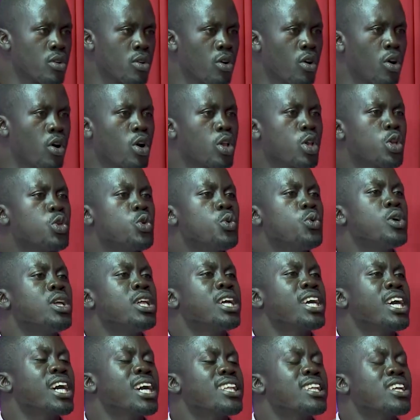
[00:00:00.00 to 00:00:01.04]
or you will
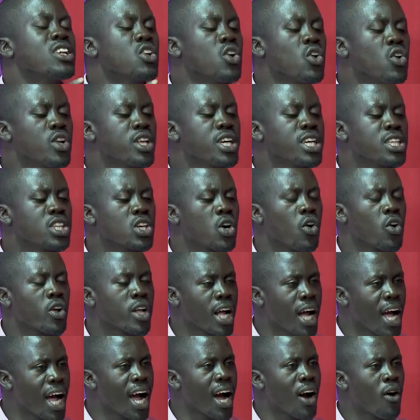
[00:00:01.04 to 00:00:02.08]
get knowledge on
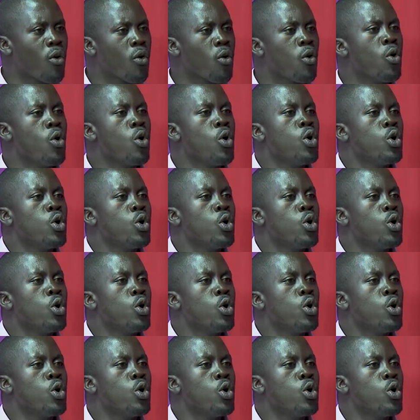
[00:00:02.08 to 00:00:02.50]
how